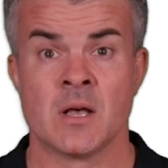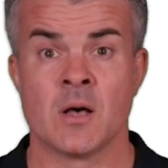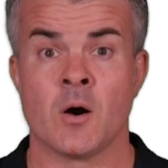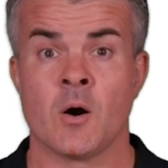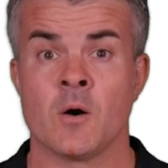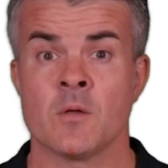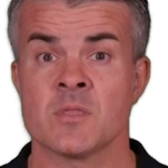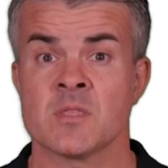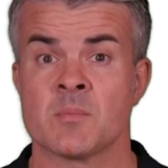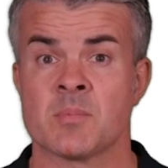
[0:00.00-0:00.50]

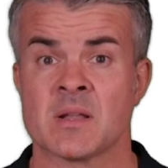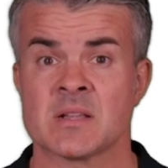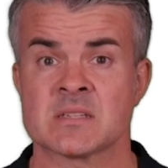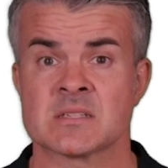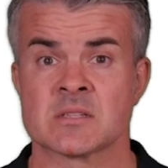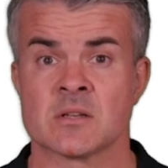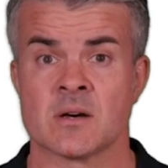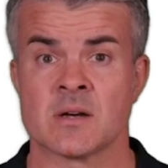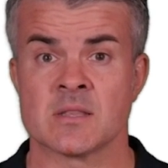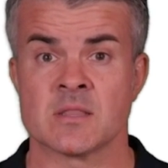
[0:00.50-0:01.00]
On the plus
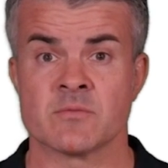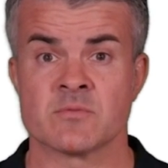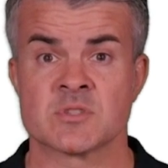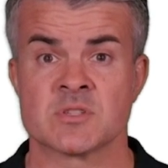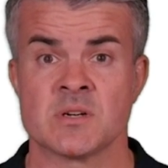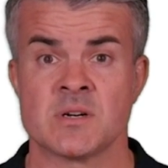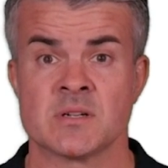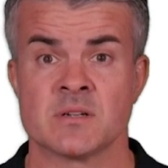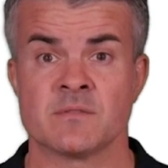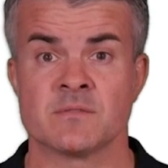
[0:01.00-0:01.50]
side, the
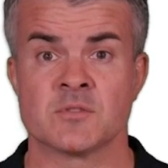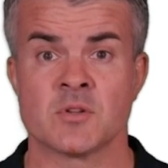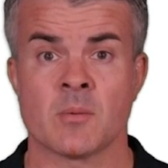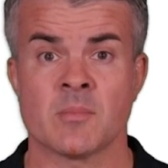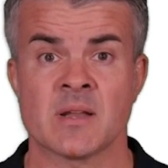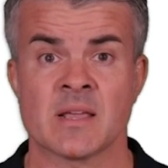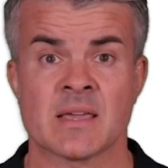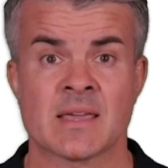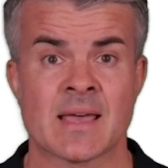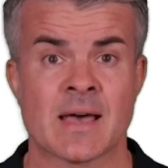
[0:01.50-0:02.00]
return of
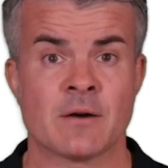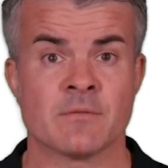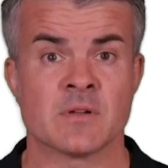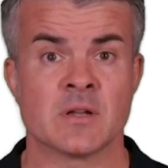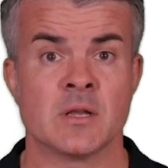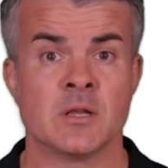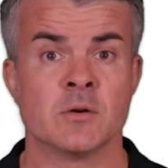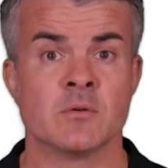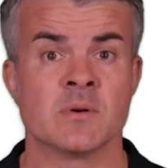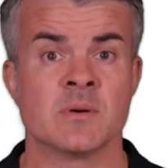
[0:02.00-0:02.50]
Dominic
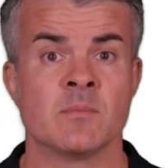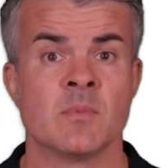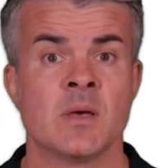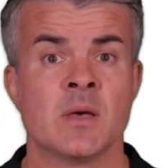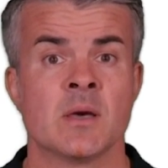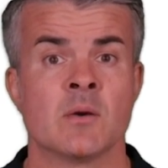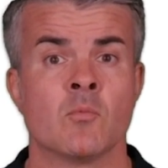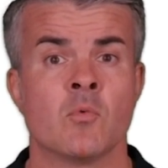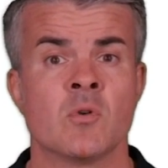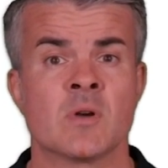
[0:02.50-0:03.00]
Calvert-Lewin
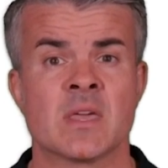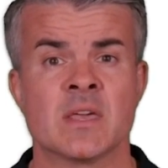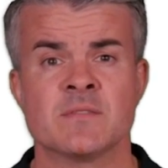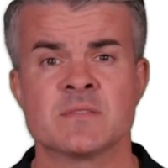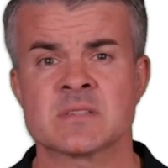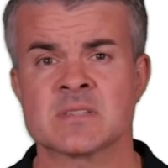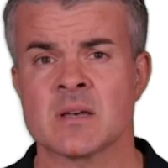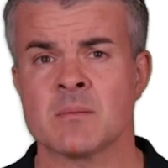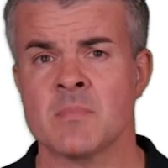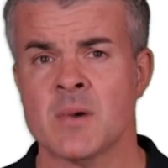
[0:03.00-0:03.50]
will give
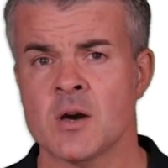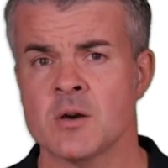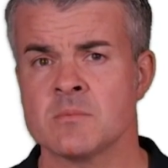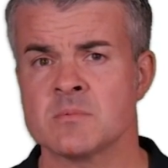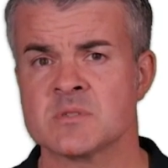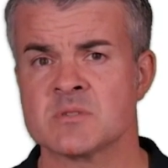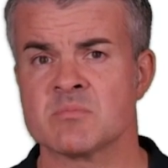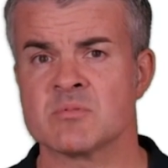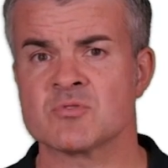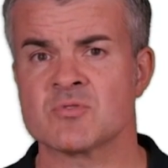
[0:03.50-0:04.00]
some
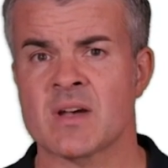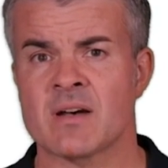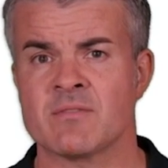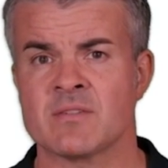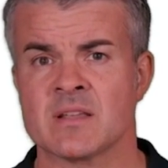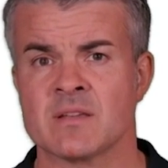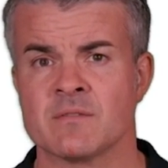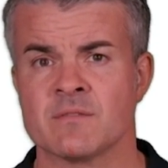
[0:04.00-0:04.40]
hope to the travelling